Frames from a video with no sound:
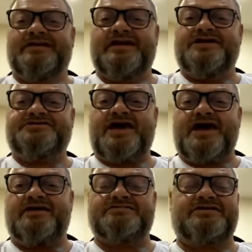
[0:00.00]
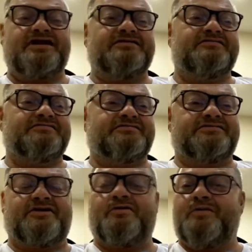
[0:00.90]
Let your house go.
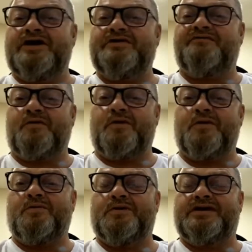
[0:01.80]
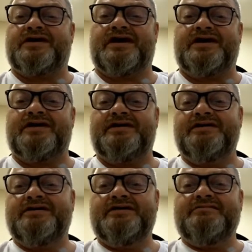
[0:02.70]
Throw away your 401k.
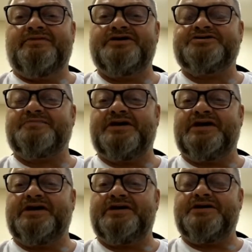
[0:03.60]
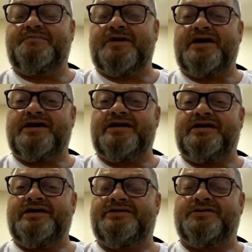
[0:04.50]
Put your money in your pocket and
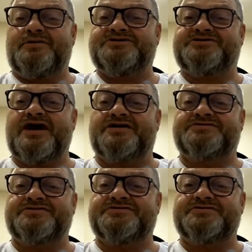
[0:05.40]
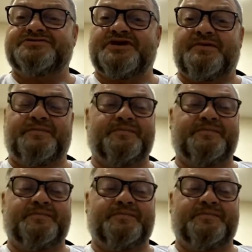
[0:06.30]
head towards Texas or something.